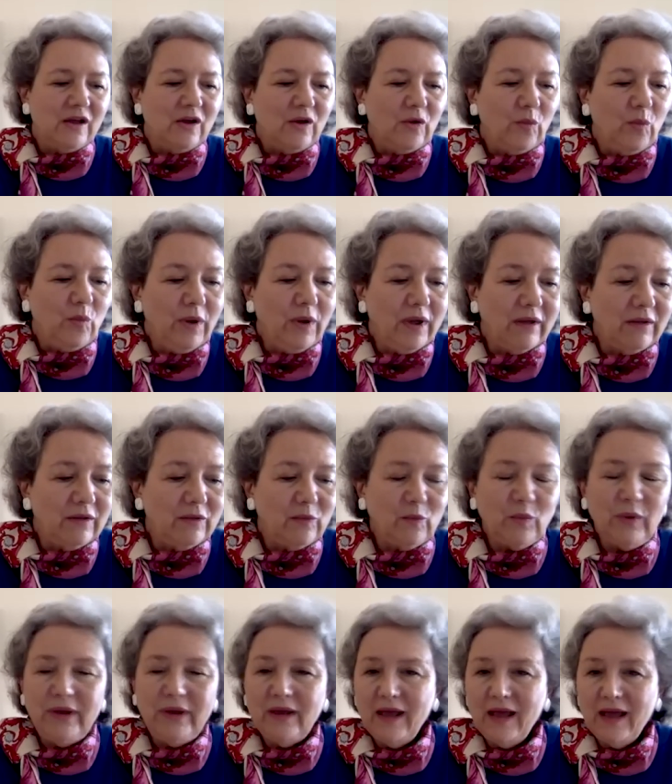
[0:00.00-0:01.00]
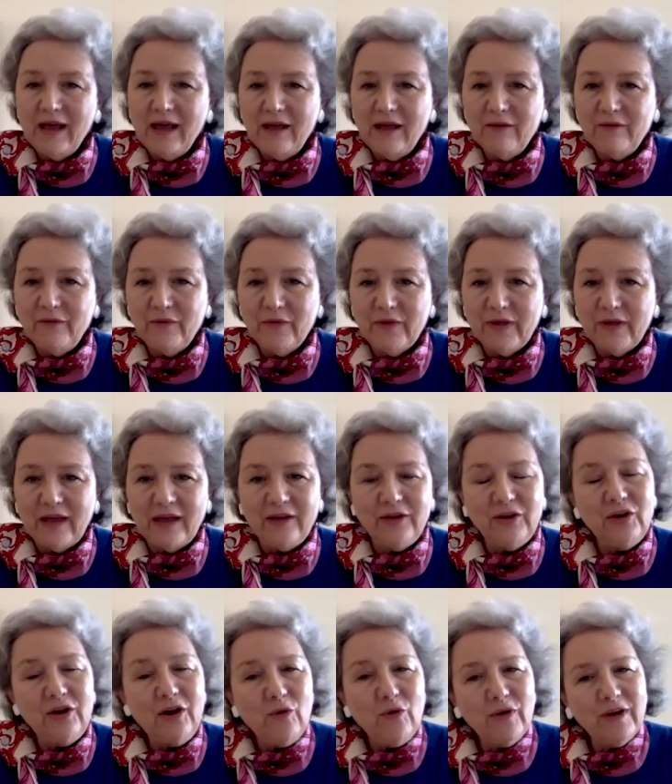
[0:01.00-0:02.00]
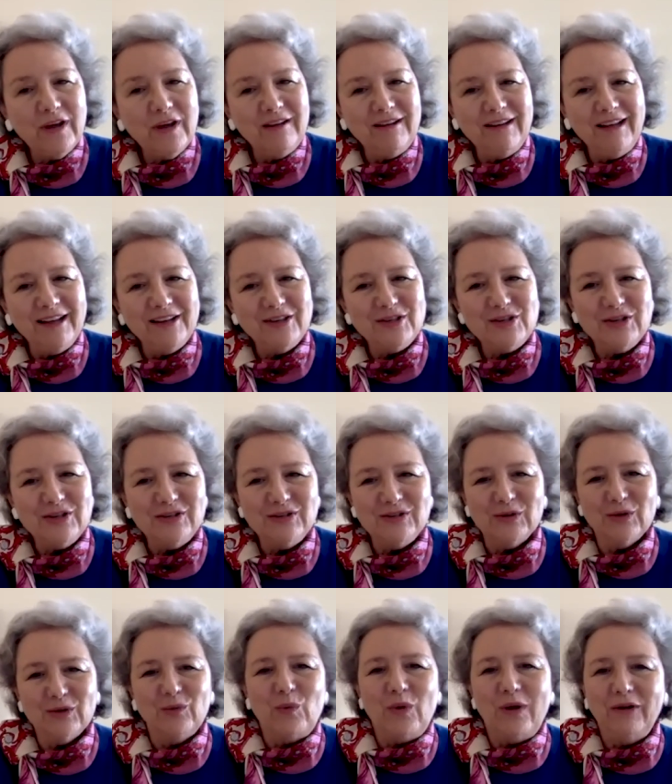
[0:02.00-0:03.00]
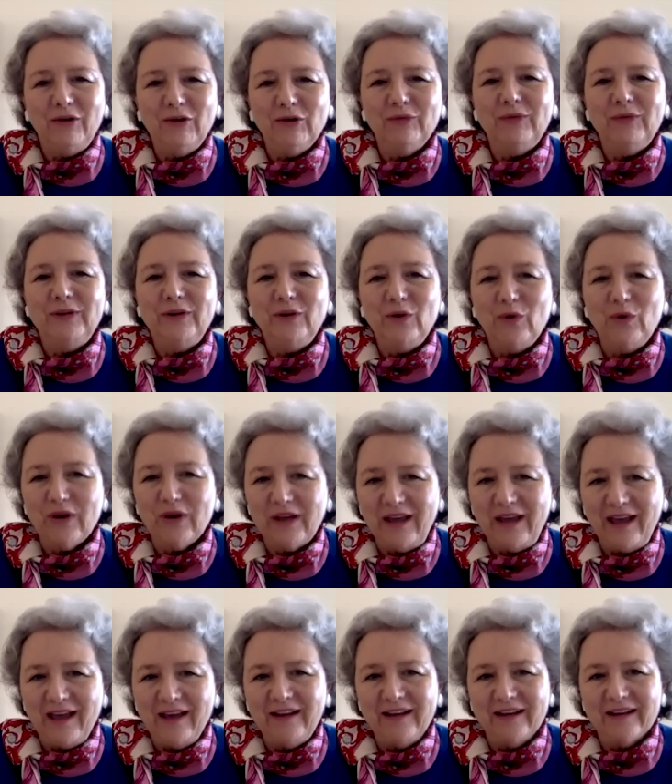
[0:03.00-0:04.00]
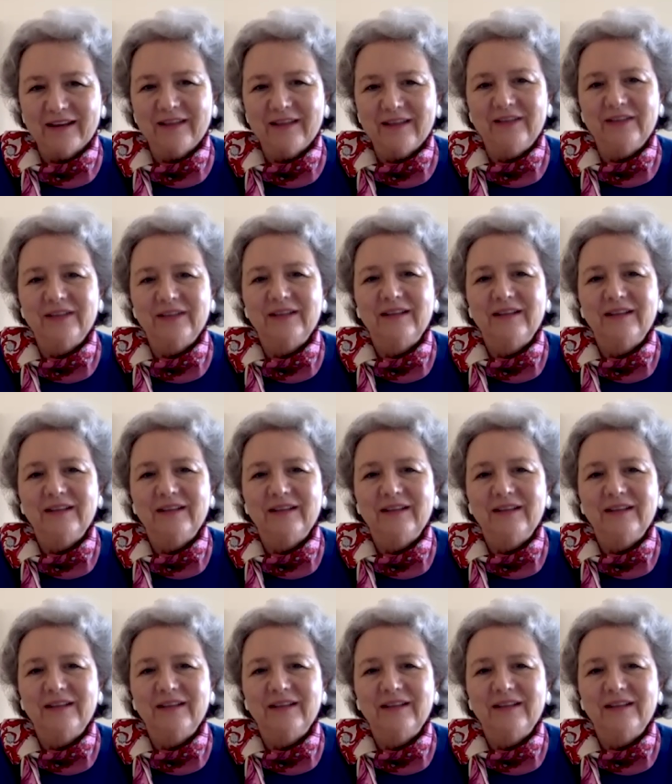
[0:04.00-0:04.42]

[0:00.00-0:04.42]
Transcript: Well, we have, you know, collections are wonderfully organic.